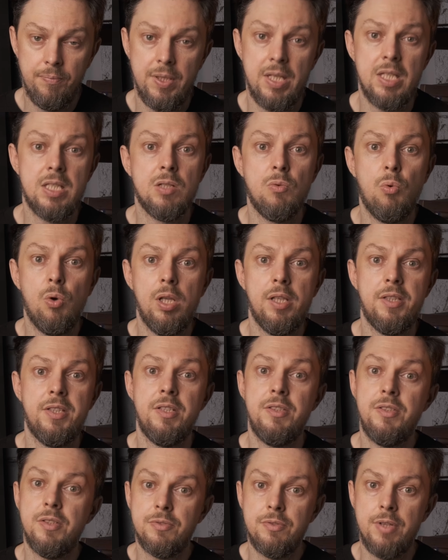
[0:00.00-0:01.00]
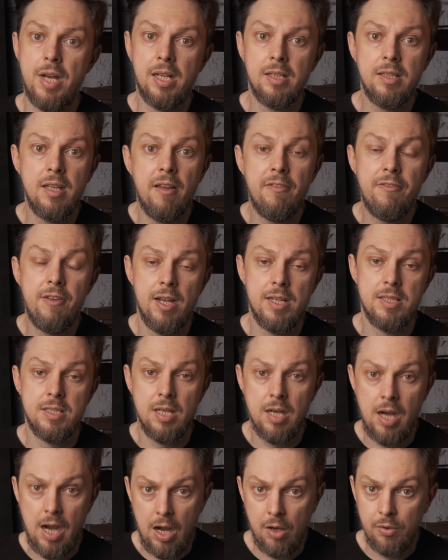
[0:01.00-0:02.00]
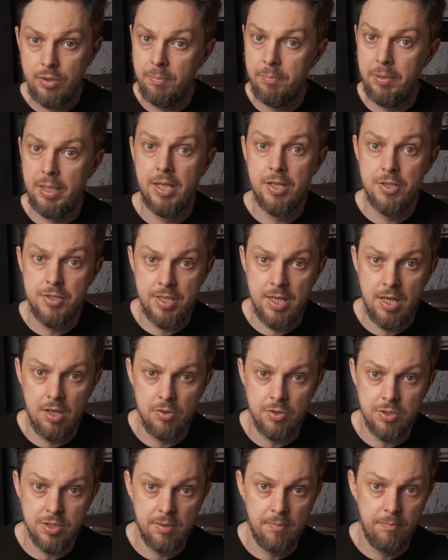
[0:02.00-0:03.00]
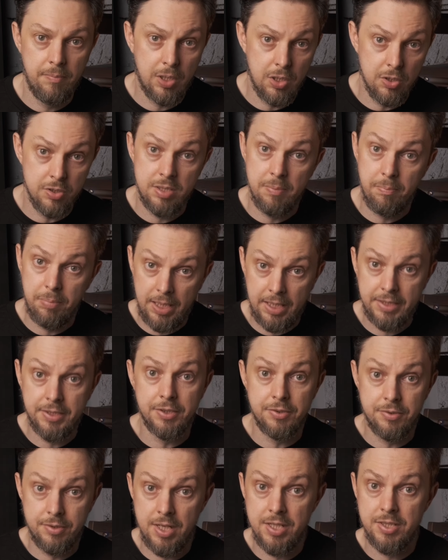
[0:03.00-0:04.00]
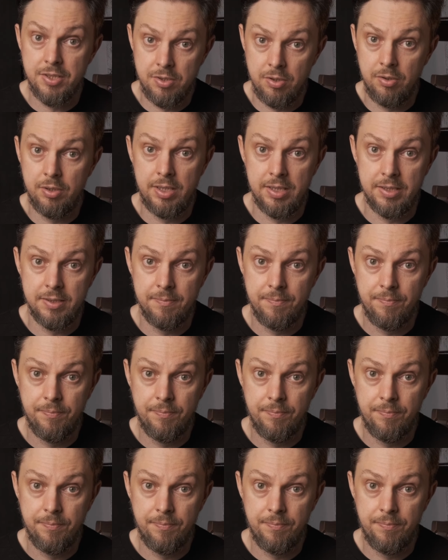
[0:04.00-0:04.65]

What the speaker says: Its quality directly affects how the player sounds, because the platter rests on it.